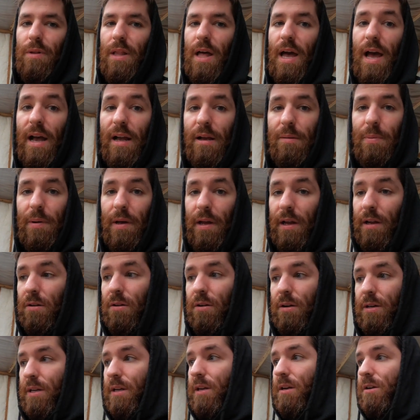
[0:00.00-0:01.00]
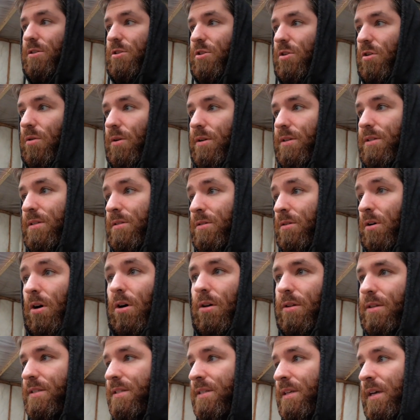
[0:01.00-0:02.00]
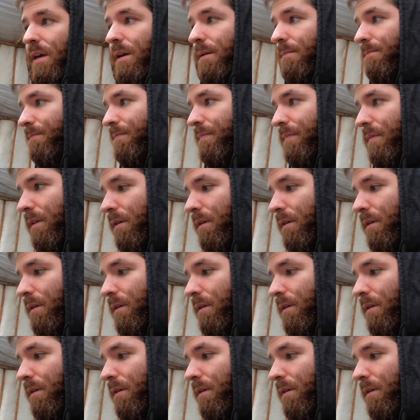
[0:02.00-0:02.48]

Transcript: black paint on here so it's all the same,